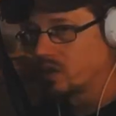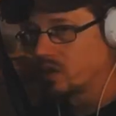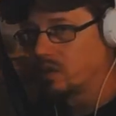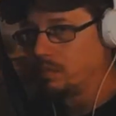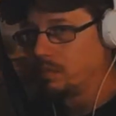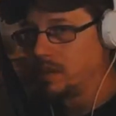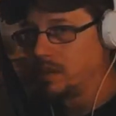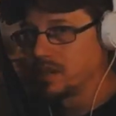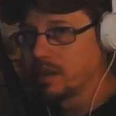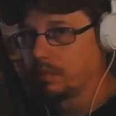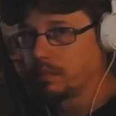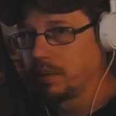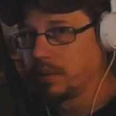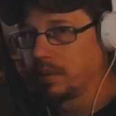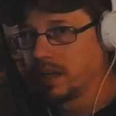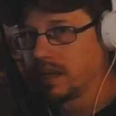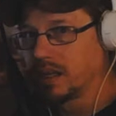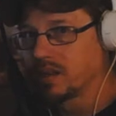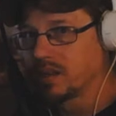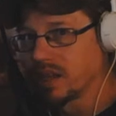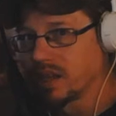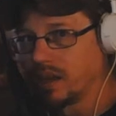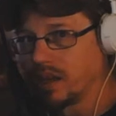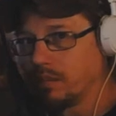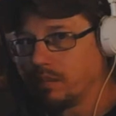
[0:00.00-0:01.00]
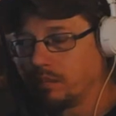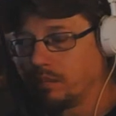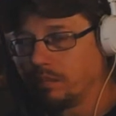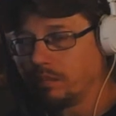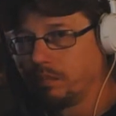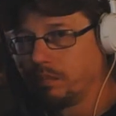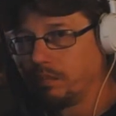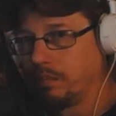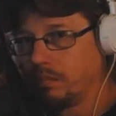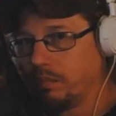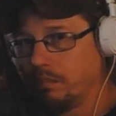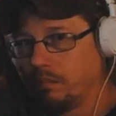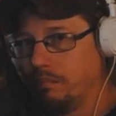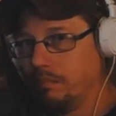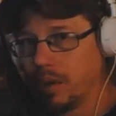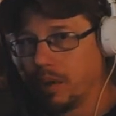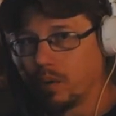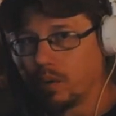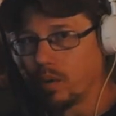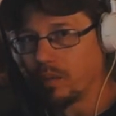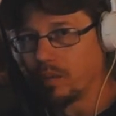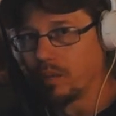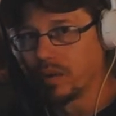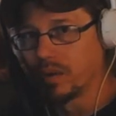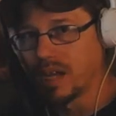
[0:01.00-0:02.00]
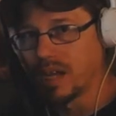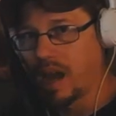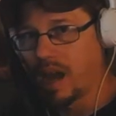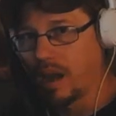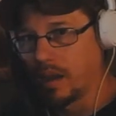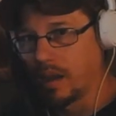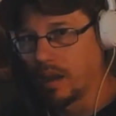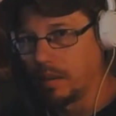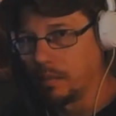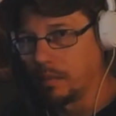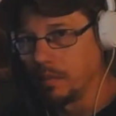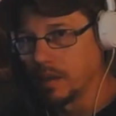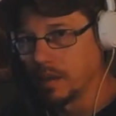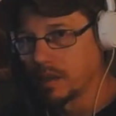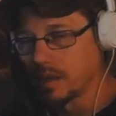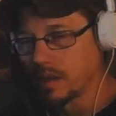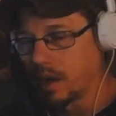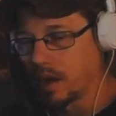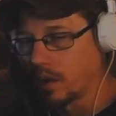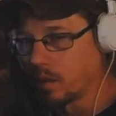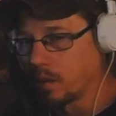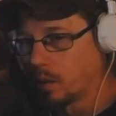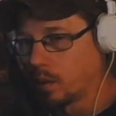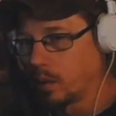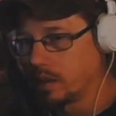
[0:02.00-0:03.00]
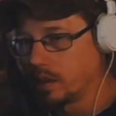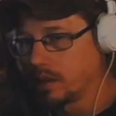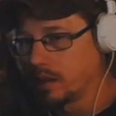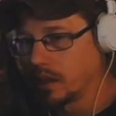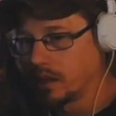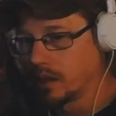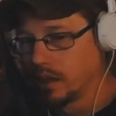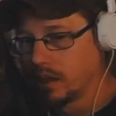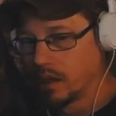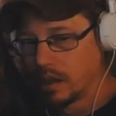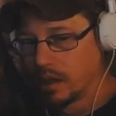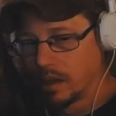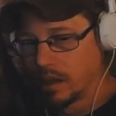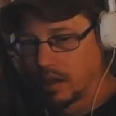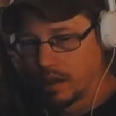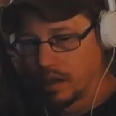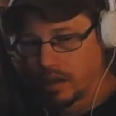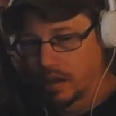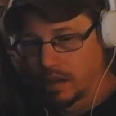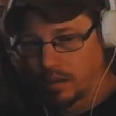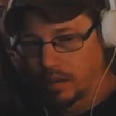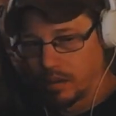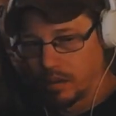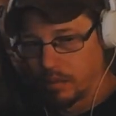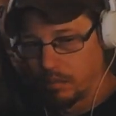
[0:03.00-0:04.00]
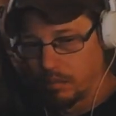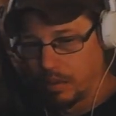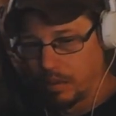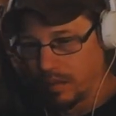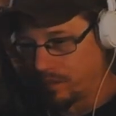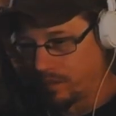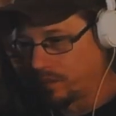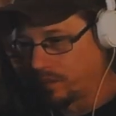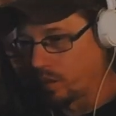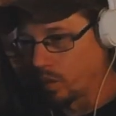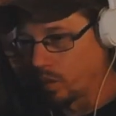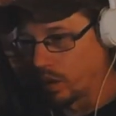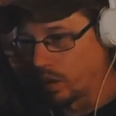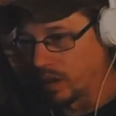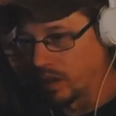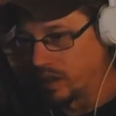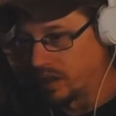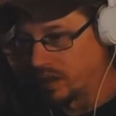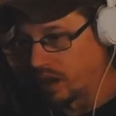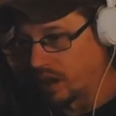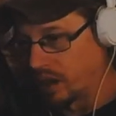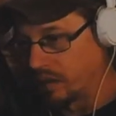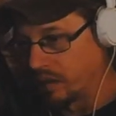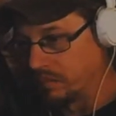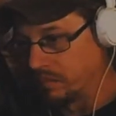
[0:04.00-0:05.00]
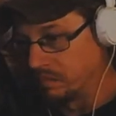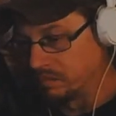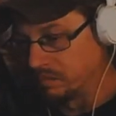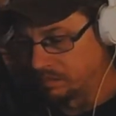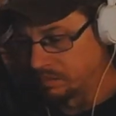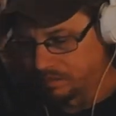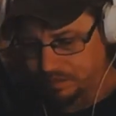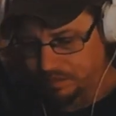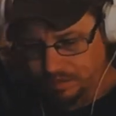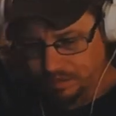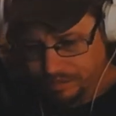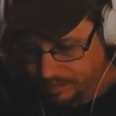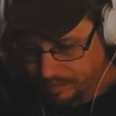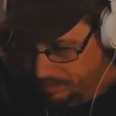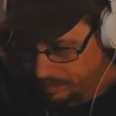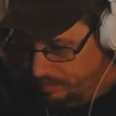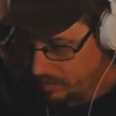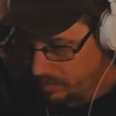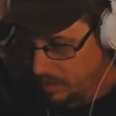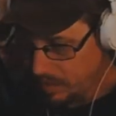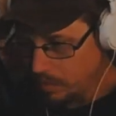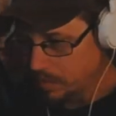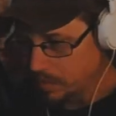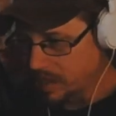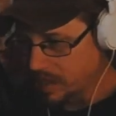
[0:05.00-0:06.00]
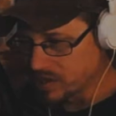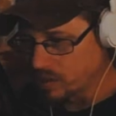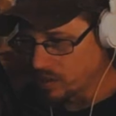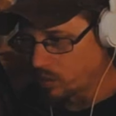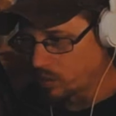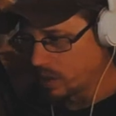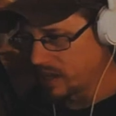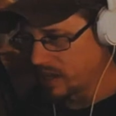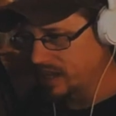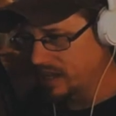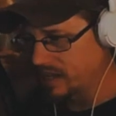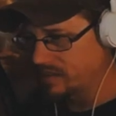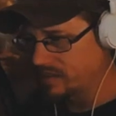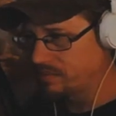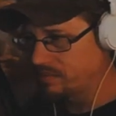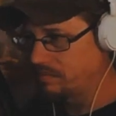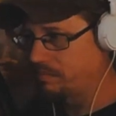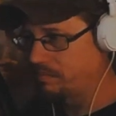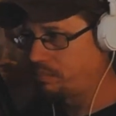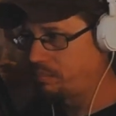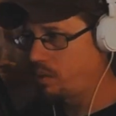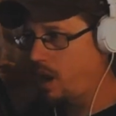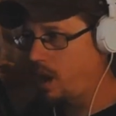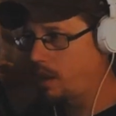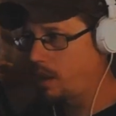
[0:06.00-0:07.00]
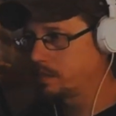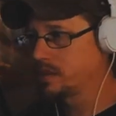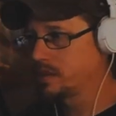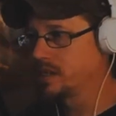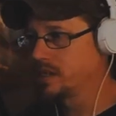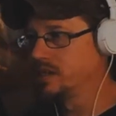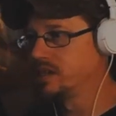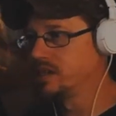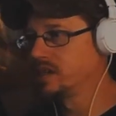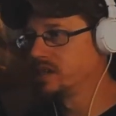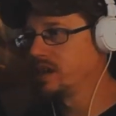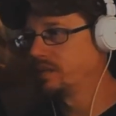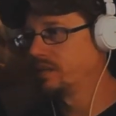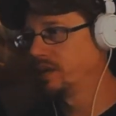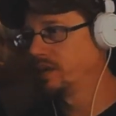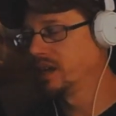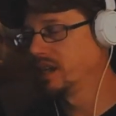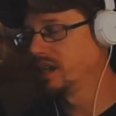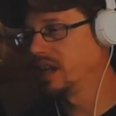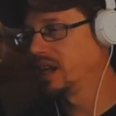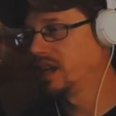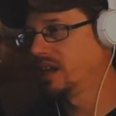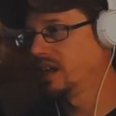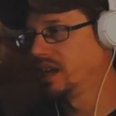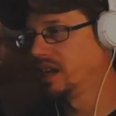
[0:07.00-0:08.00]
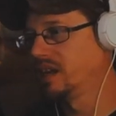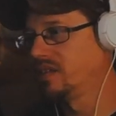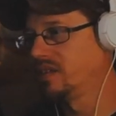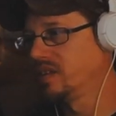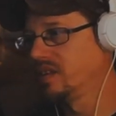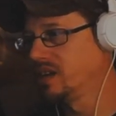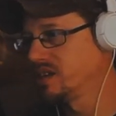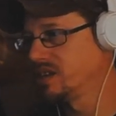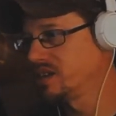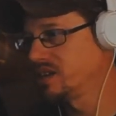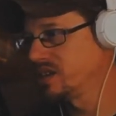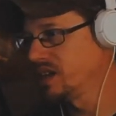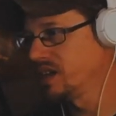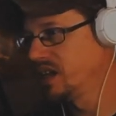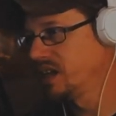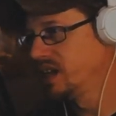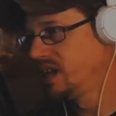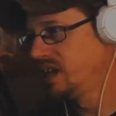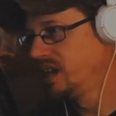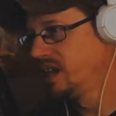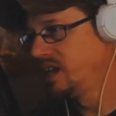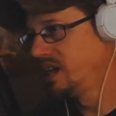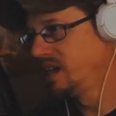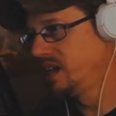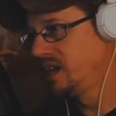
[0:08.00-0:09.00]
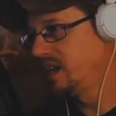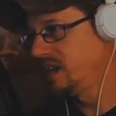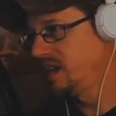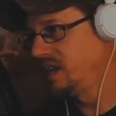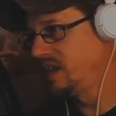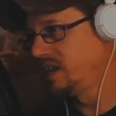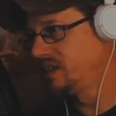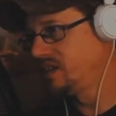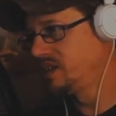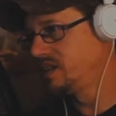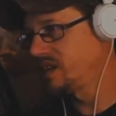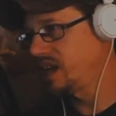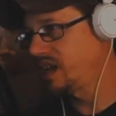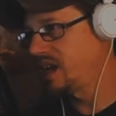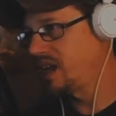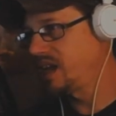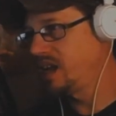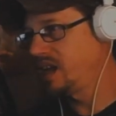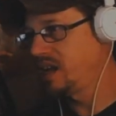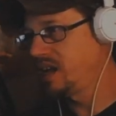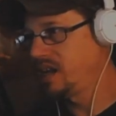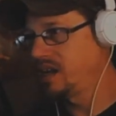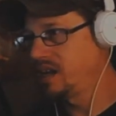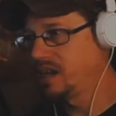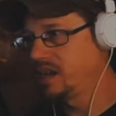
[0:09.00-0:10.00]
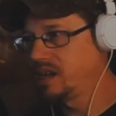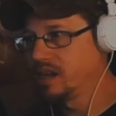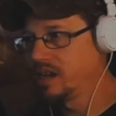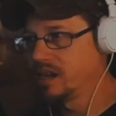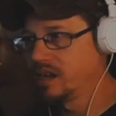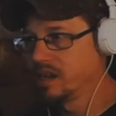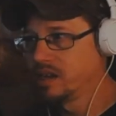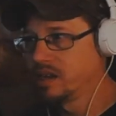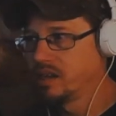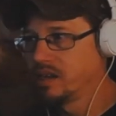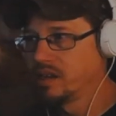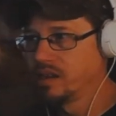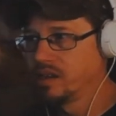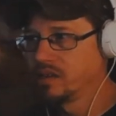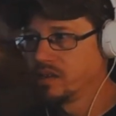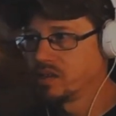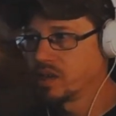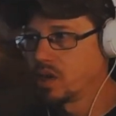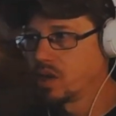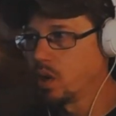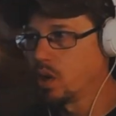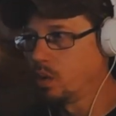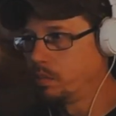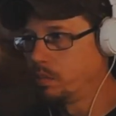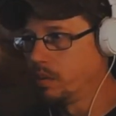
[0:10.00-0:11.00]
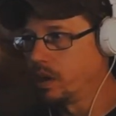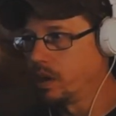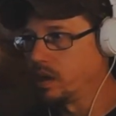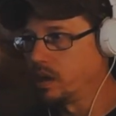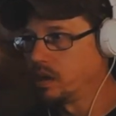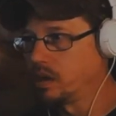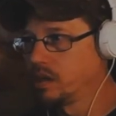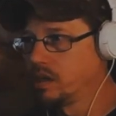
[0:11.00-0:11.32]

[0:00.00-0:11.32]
going to be something that's going to build over time. It's not going to be fully done because I want to get props and stuff like that. Like this is it's a cobra.